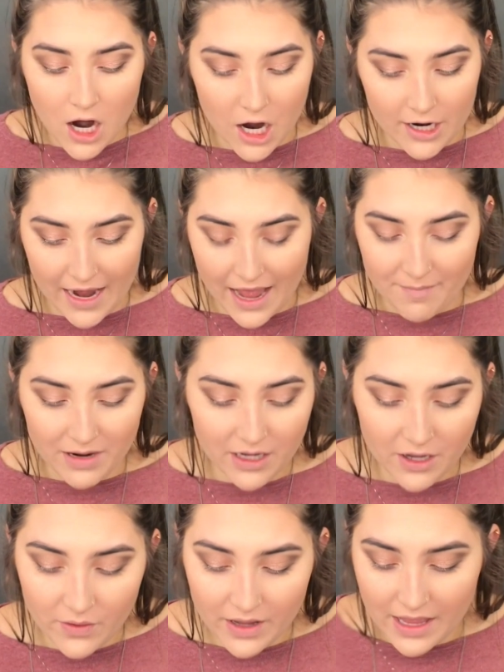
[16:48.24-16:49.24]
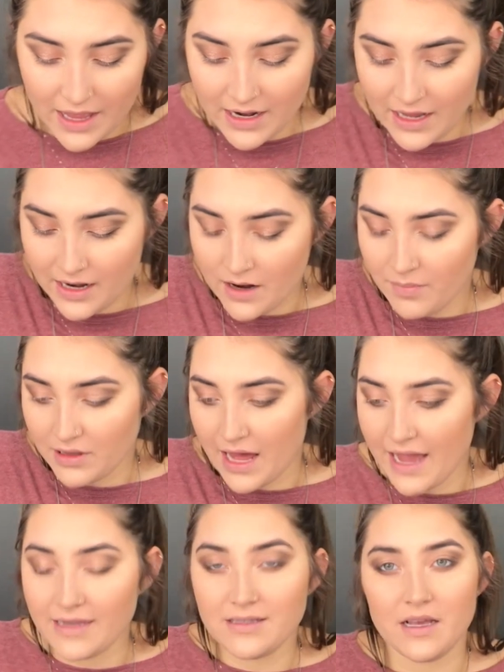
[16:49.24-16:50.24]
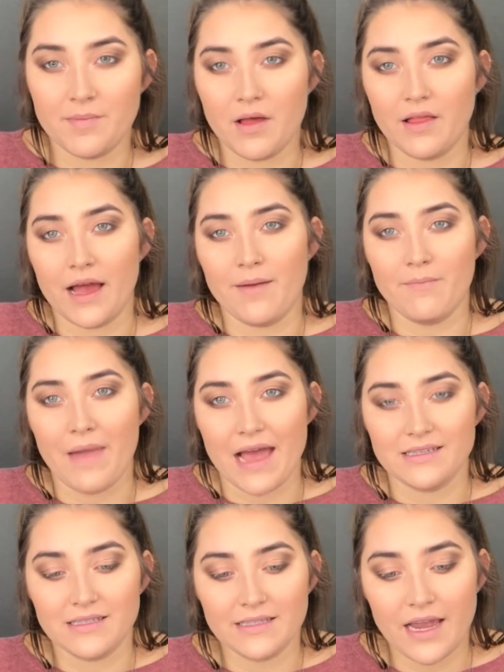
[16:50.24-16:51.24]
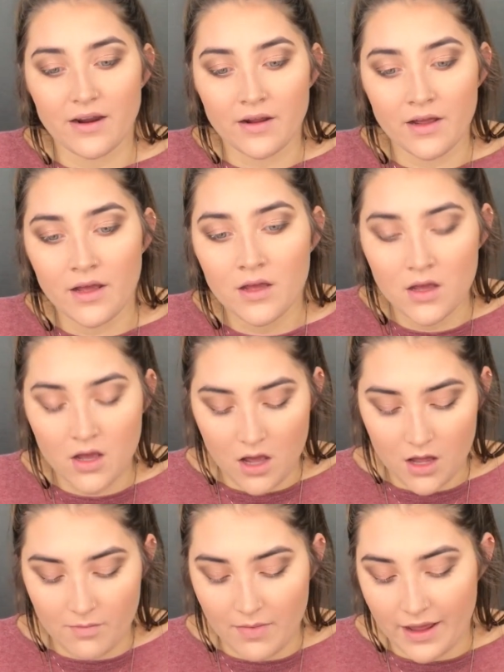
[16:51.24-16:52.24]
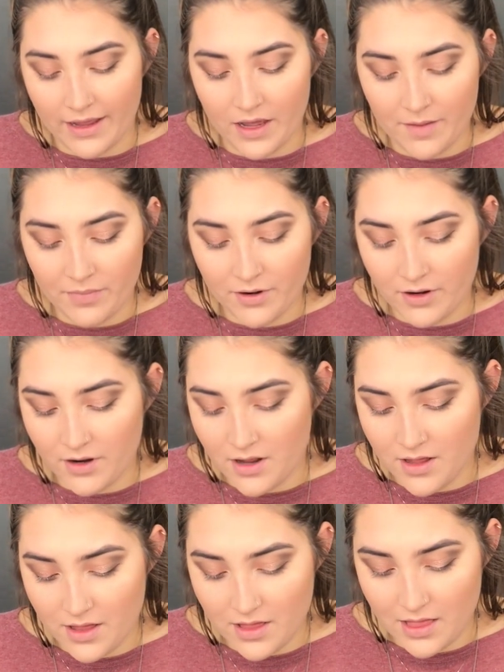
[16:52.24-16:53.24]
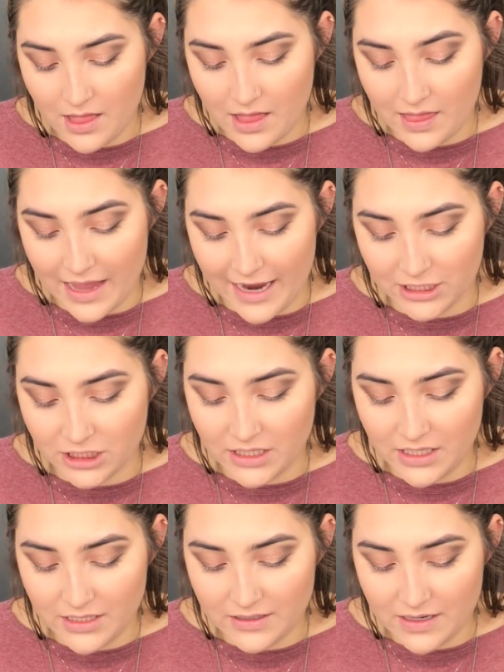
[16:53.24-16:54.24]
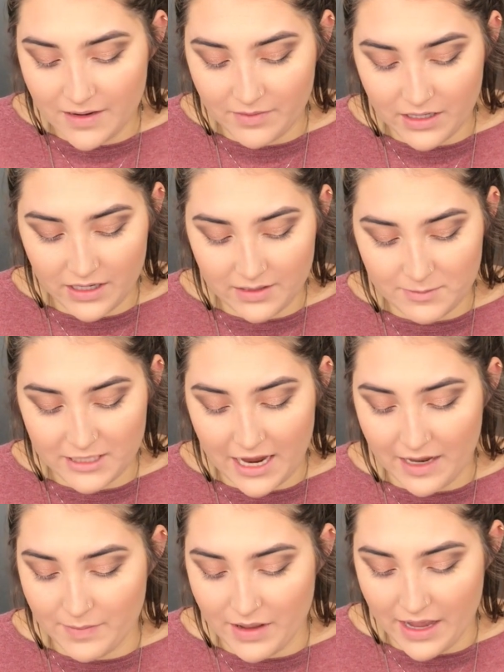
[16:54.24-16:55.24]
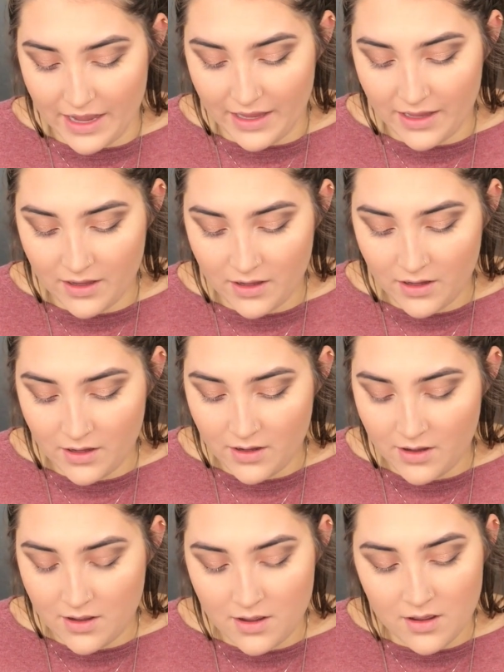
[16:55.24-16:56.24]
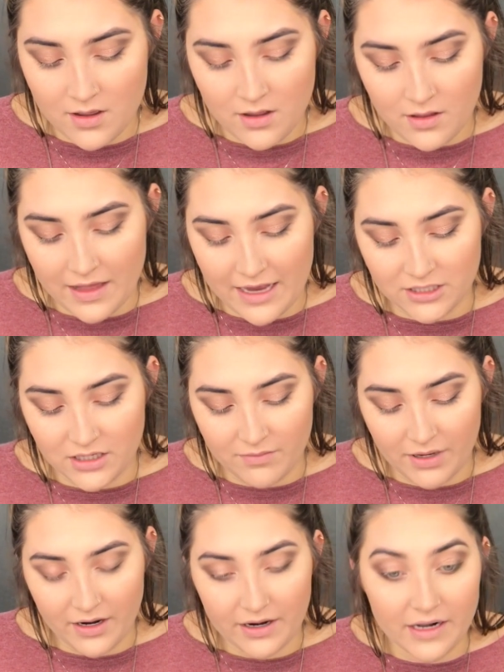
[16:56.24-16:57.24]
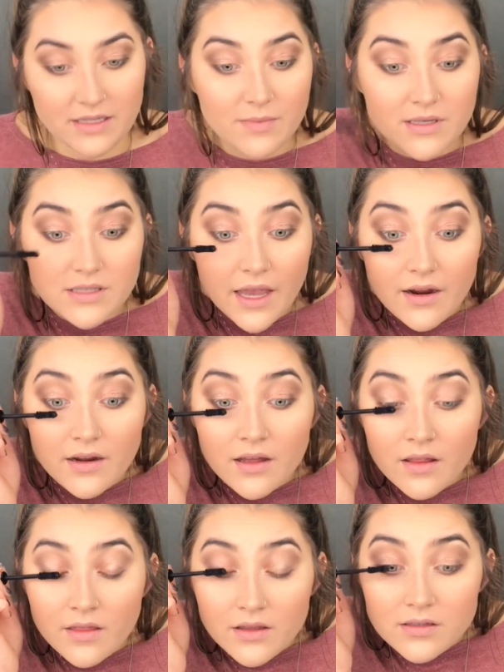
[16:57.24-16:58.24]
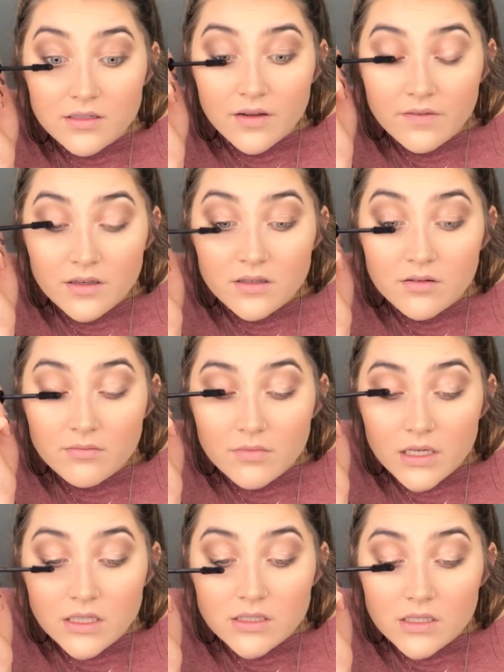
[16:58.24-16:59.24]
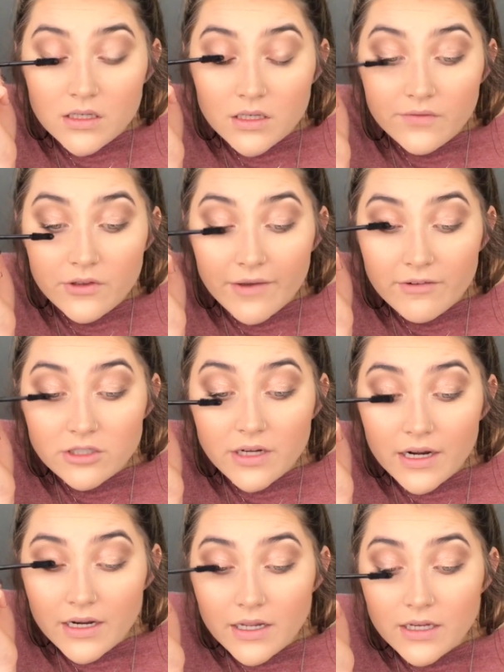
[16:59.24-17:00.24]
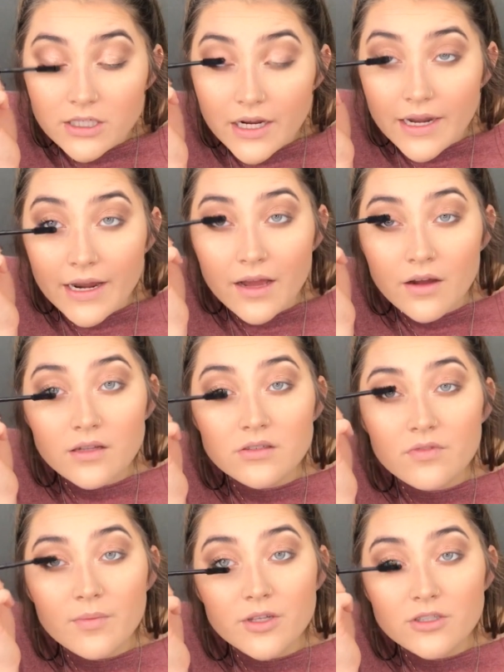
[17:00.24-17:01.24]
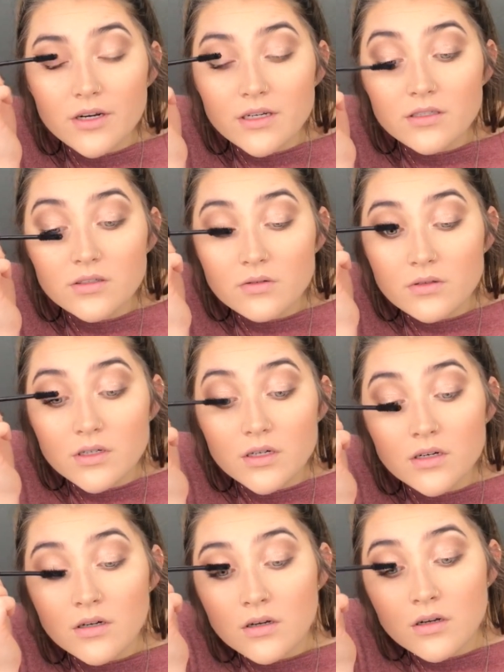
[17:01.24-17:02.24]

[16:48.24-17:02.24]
Alright, I'm going to go ahead and apply some mascara on my upper lashes. I'm going to take my Lash in Paradise mascara. This stuff is amazing. If you haven't tried it, check it out. It's from the drugstore.